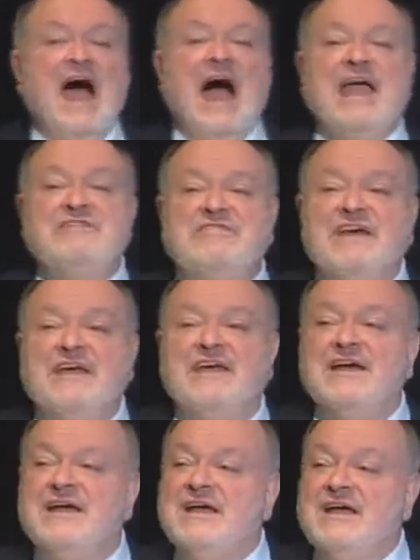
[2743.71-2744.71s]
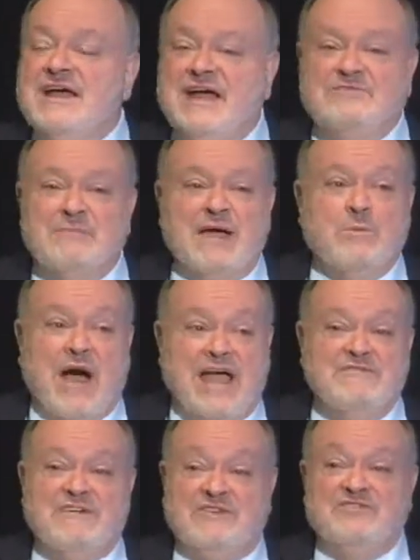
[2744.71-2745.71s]
I think, as my
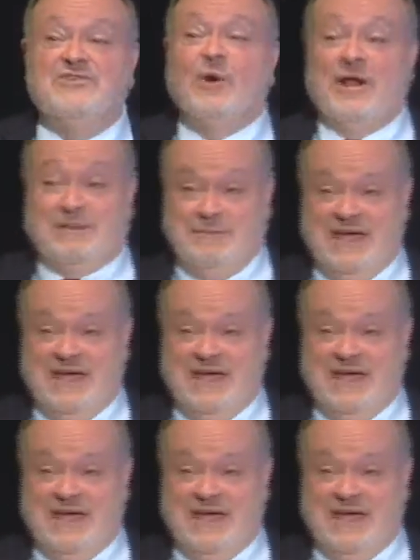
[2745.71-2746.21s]
wife has taught